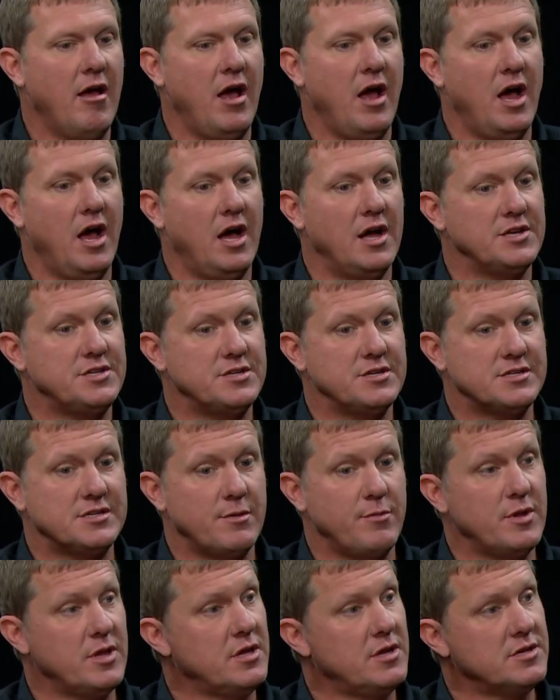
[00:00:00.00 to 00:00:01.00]
uh, to
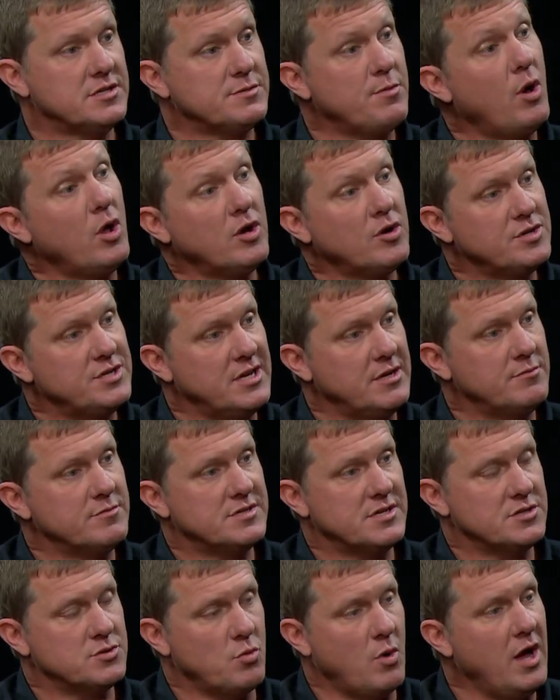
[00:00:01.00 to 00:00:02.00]
some of the smaller
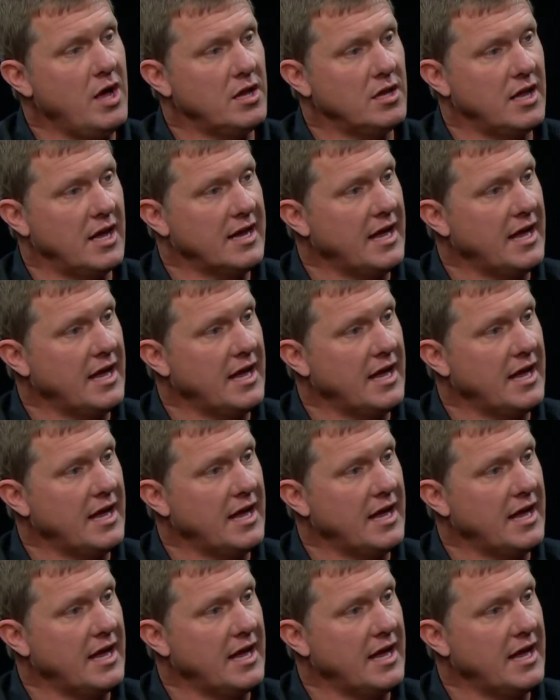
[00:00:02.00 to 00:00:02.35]
teams as well,